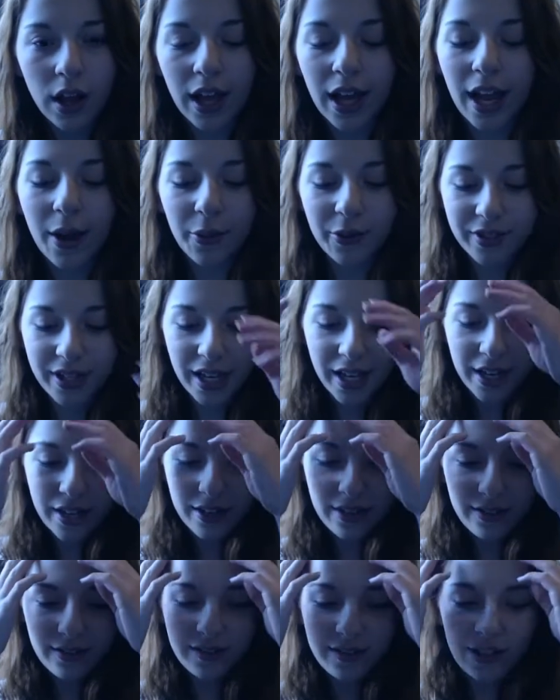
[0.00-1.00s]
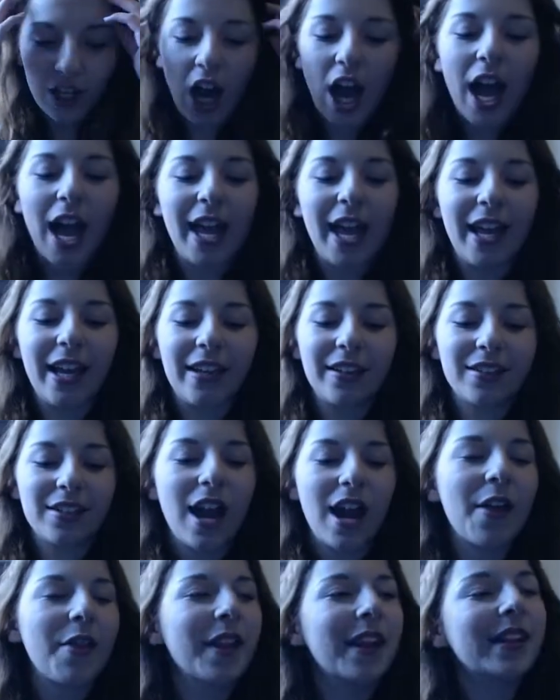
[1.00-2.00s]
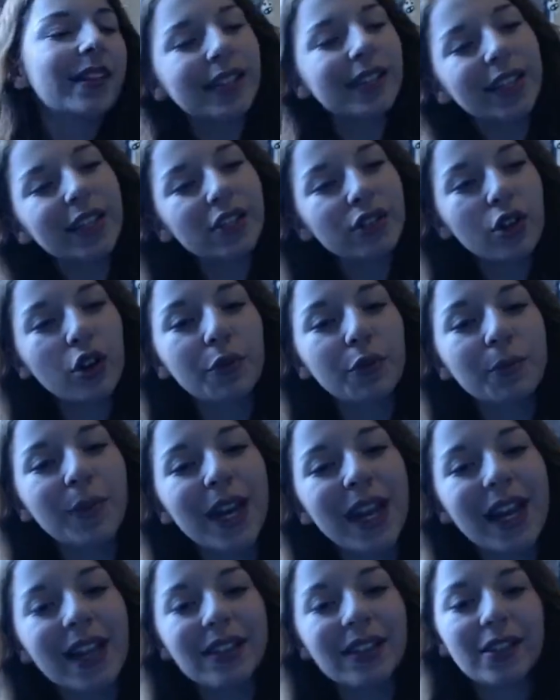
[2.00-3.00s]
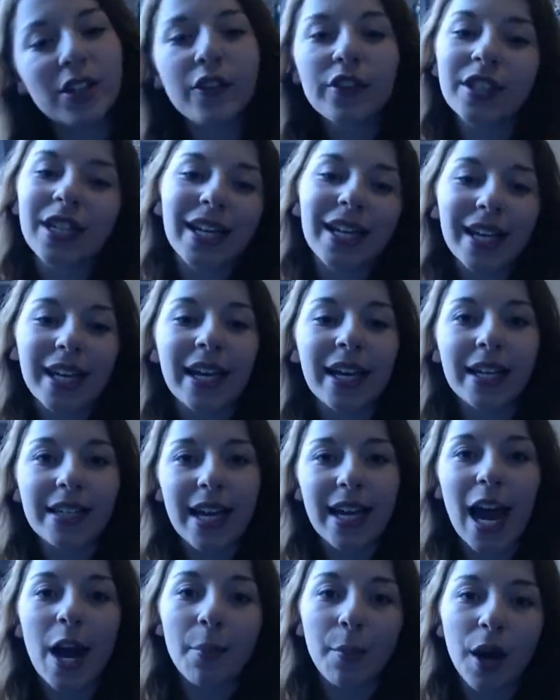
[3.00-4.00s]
I was, like, dying. So I think 6-year-old me deserves to get kicked and